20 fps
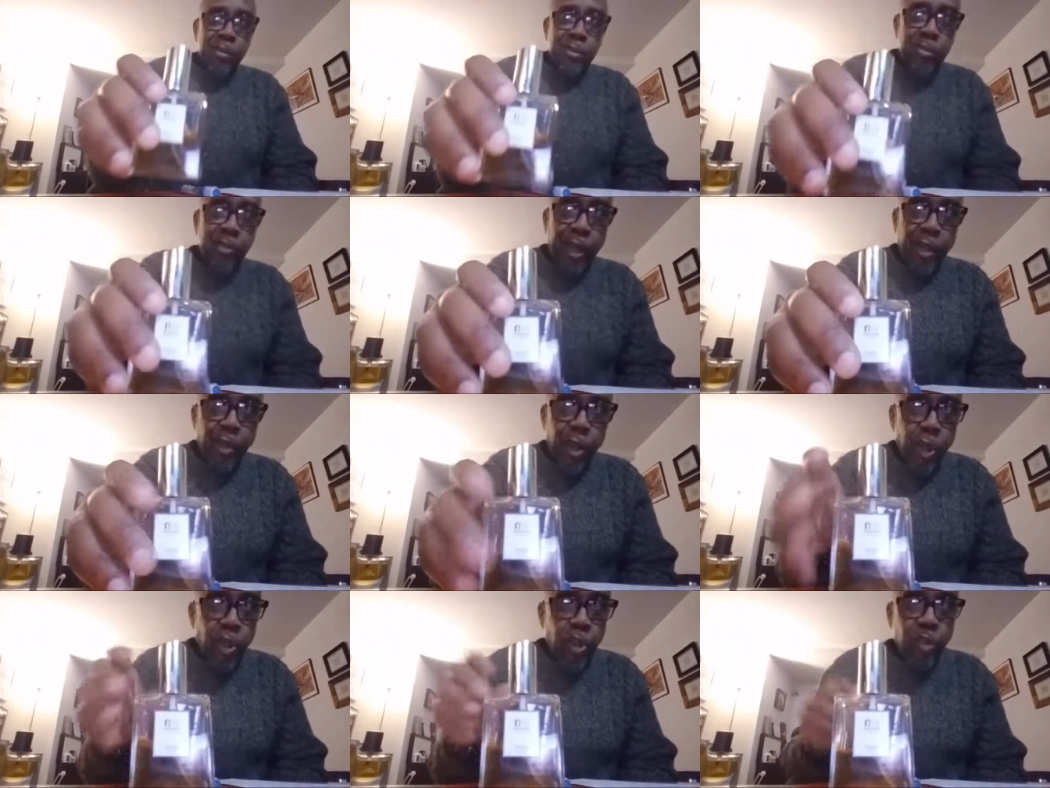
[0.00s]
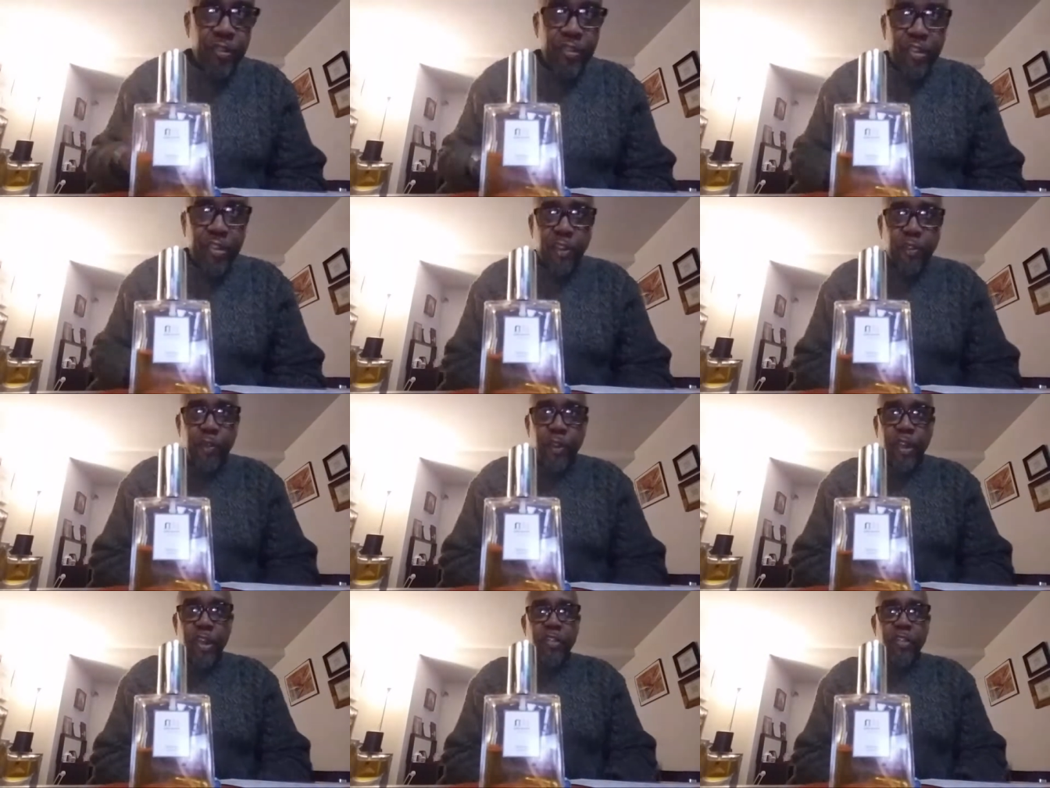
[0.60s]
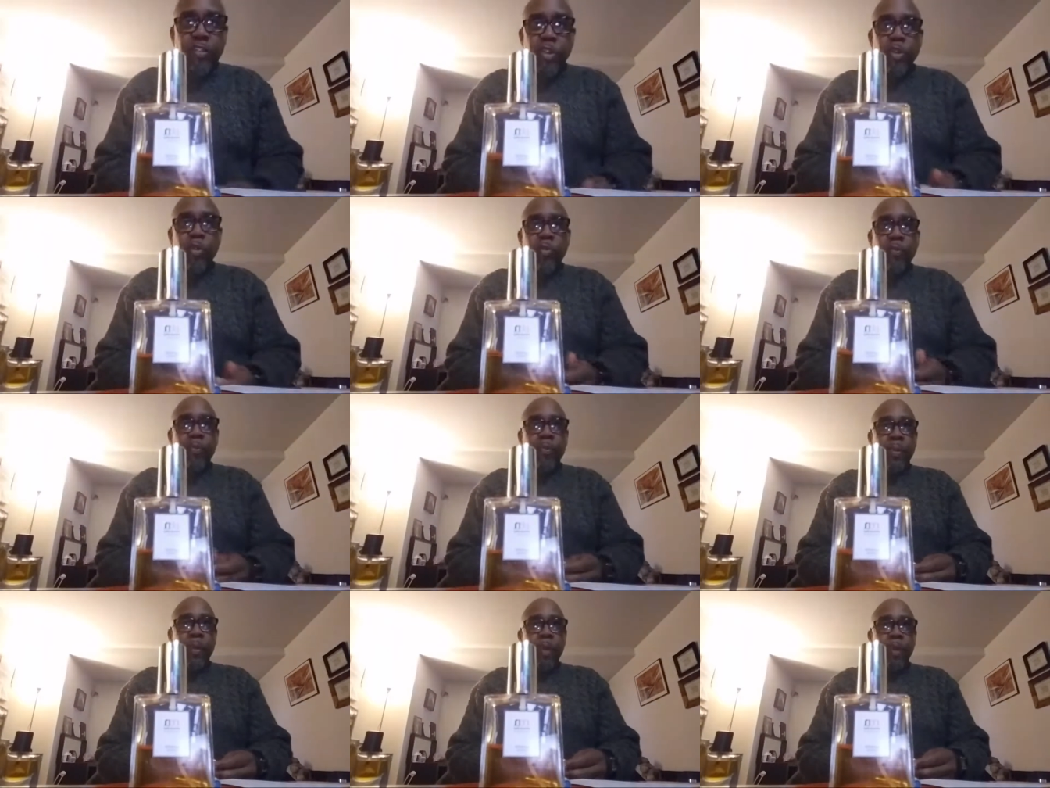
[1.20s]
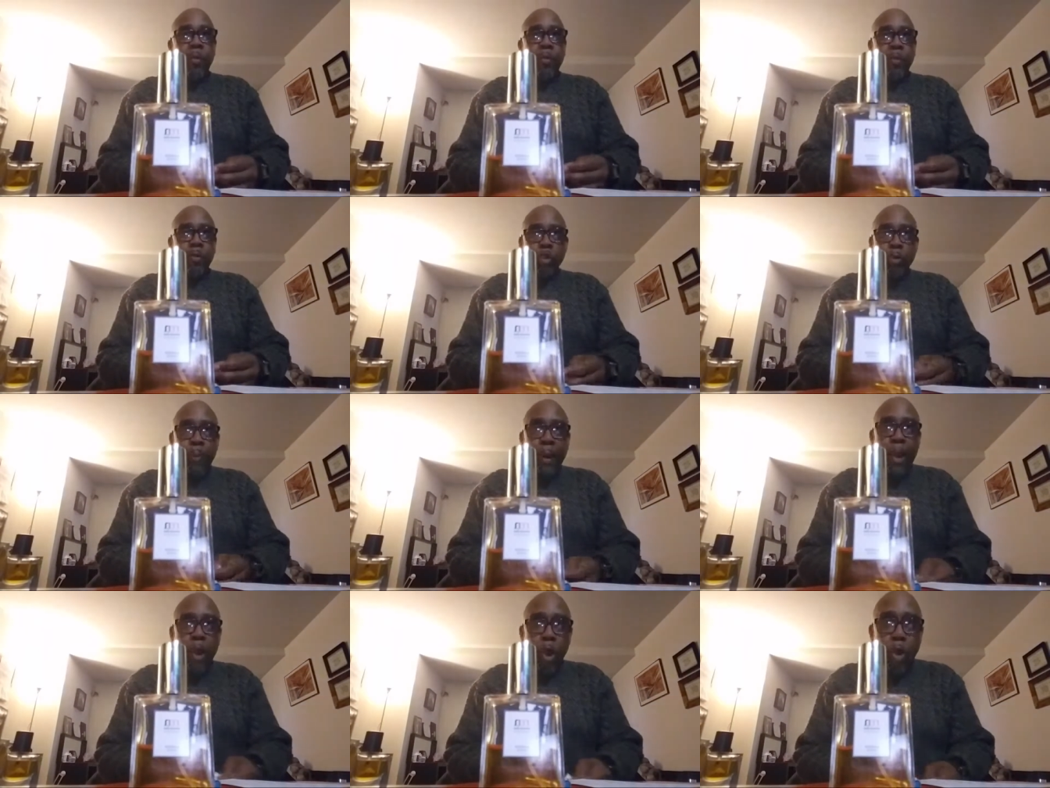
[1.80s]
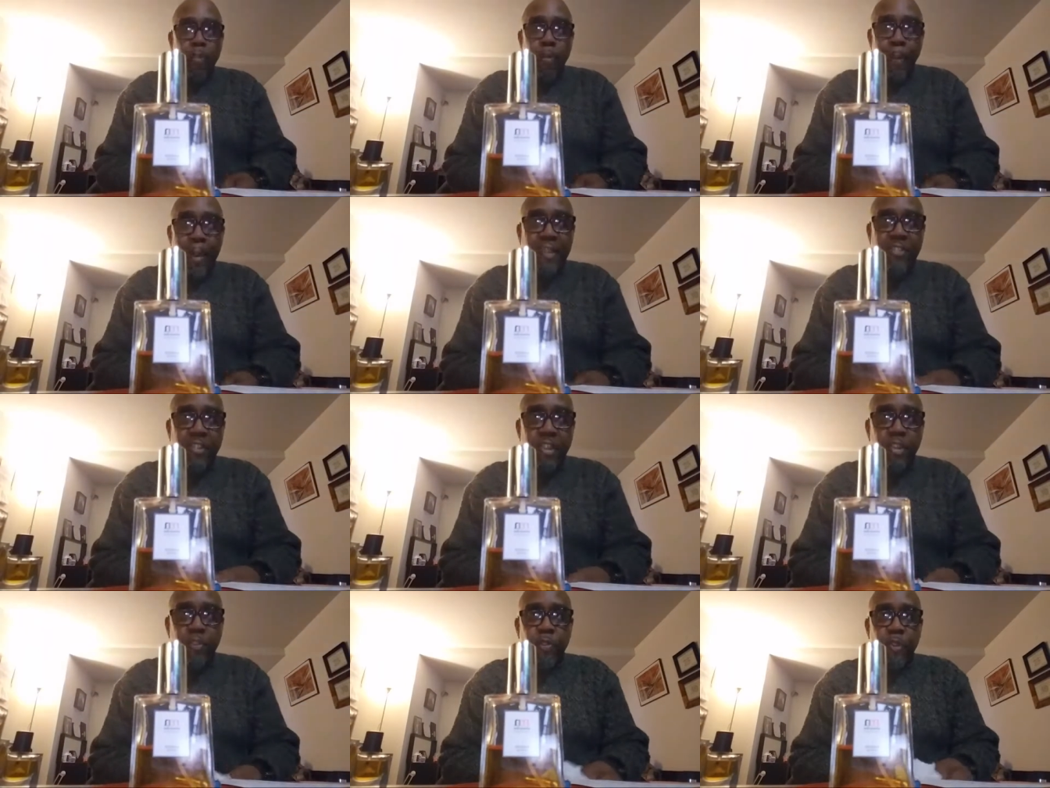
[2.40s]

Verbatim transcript: I know you six figure too. But you probably over my six